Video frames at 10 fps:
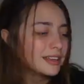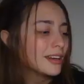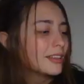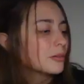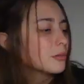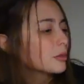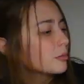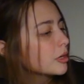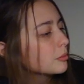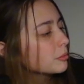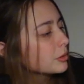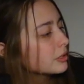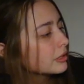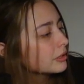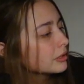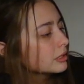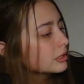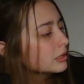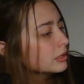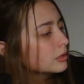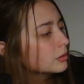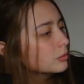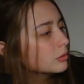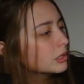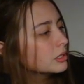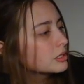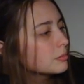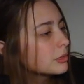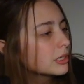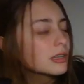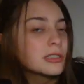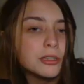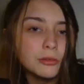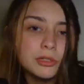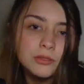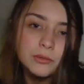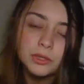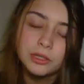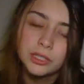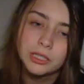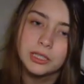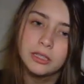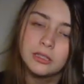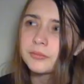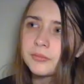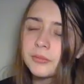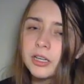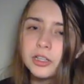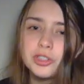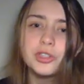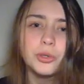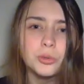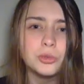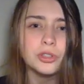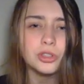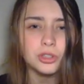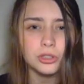I think one problem with it was because I wasn't very attuned to